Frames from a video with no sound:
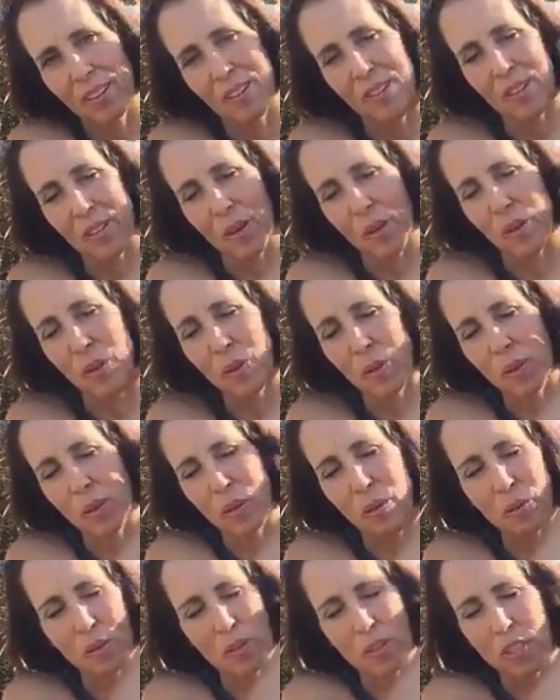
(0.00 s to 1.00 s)
So you
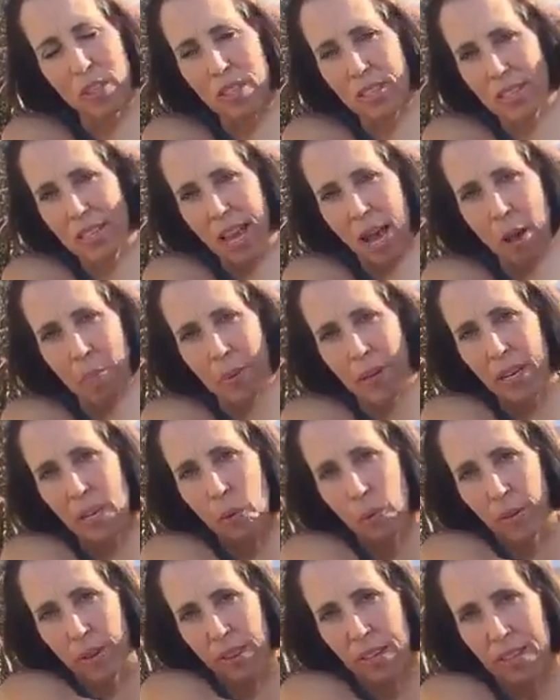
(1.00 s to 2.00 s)
can just tap
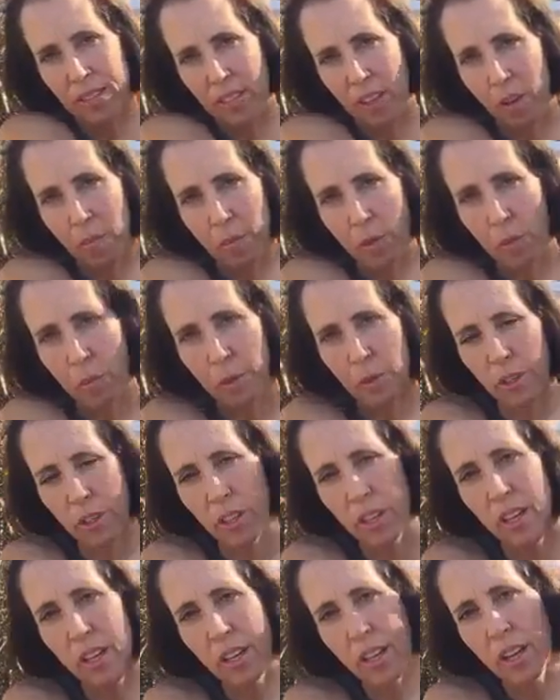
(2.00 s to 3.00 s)
anywhere that's
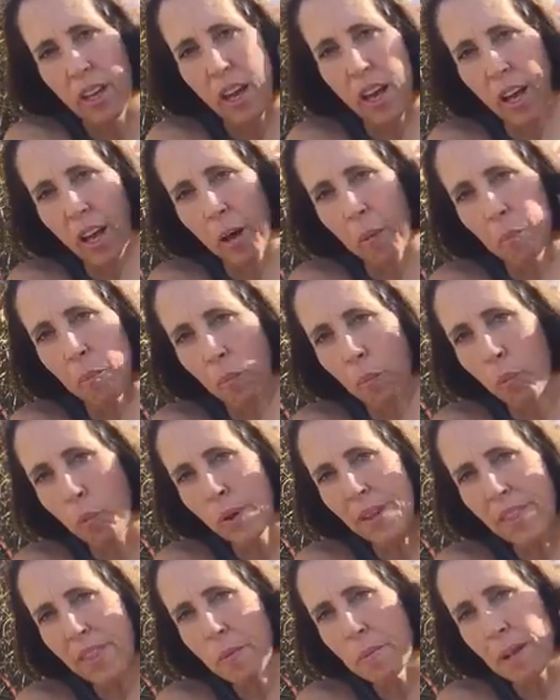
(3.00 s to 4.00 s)
comfortable.
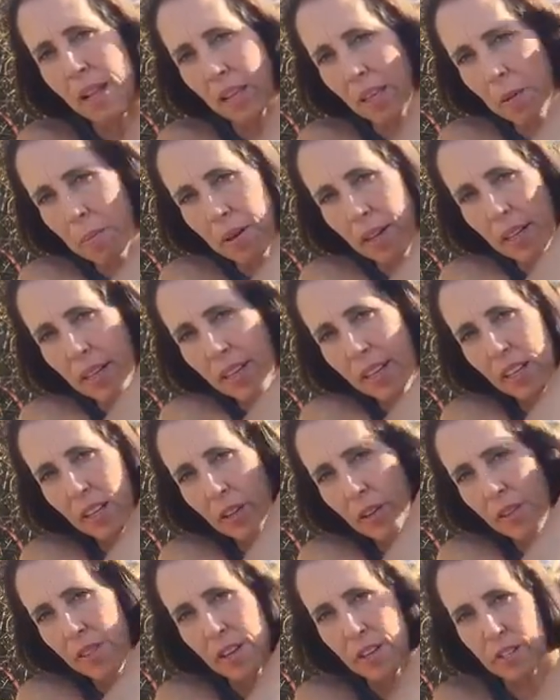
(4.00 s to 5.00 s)
With the belly button
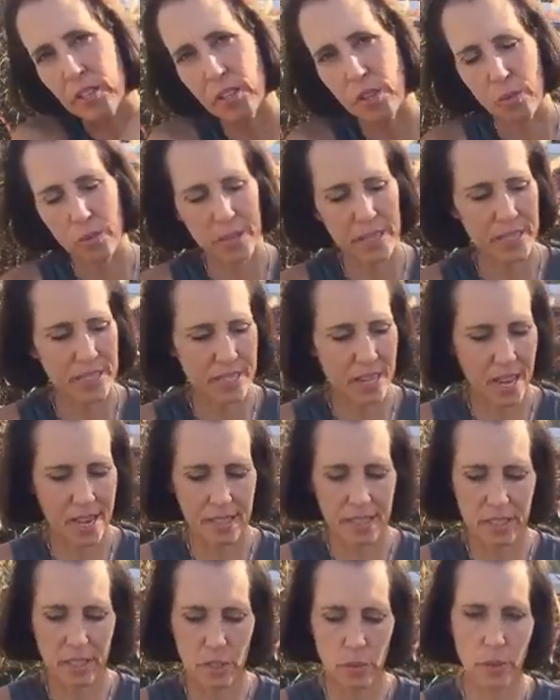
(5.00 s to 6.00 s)
healer, there's 3
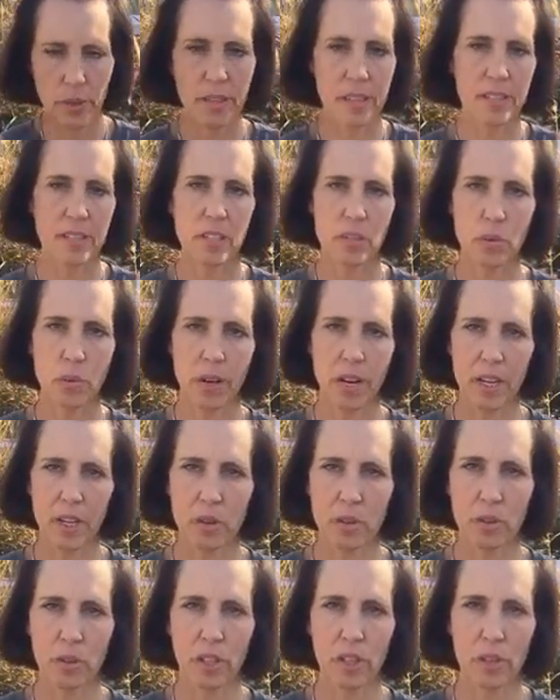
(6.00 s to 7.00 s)
sides to it. This is what I
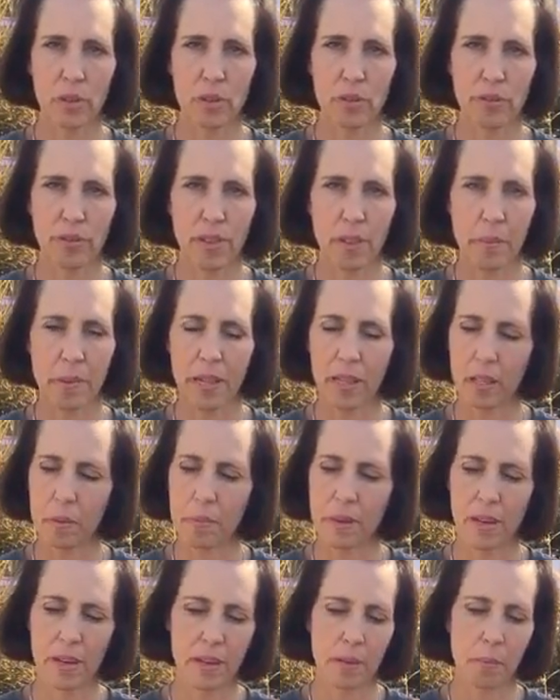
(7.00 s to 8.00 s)
usually use for the belly
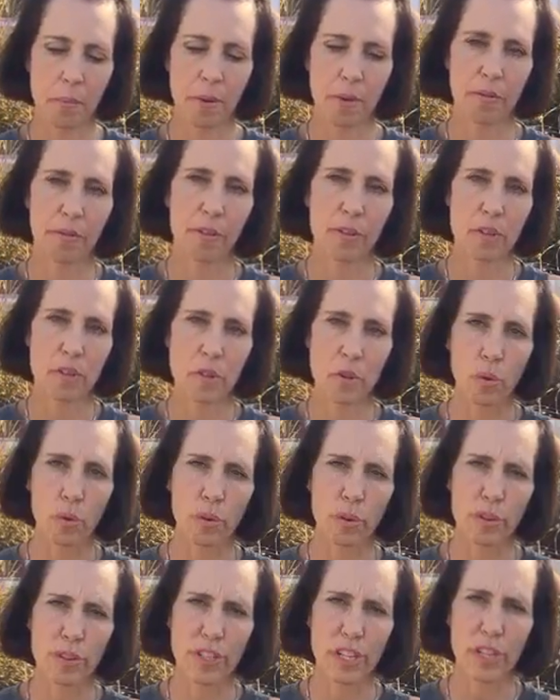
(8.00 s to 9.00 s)
button, but for
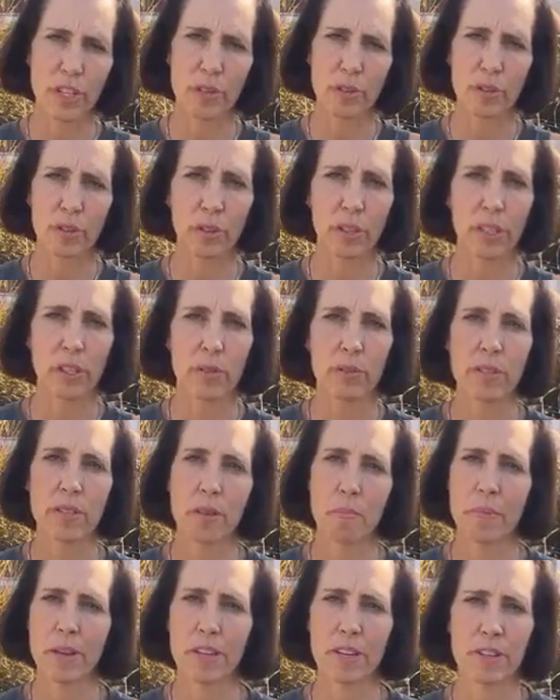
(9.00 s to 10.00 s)
shoulders, I usually use
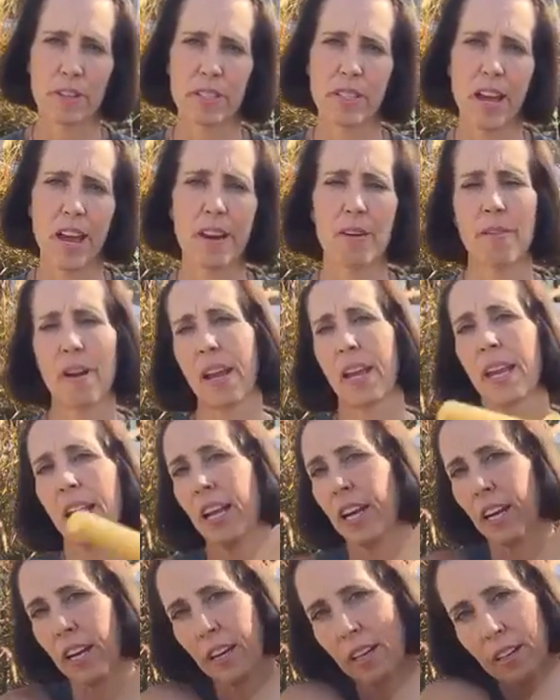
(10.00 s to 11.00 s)
the bigger side right
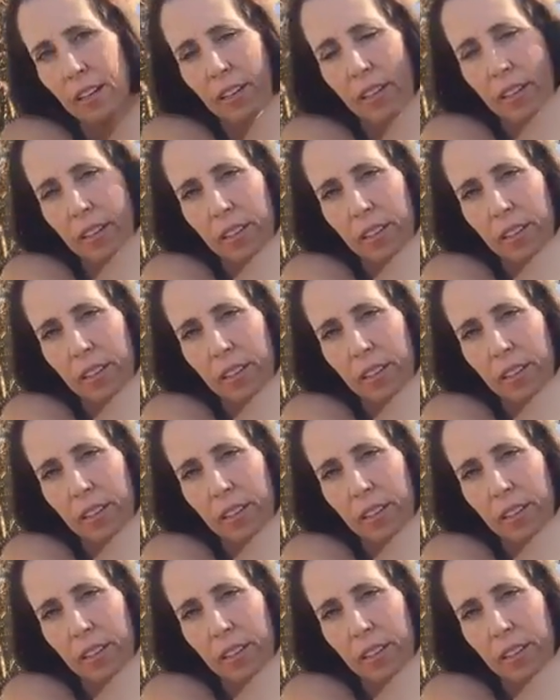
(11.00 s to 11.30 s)
here.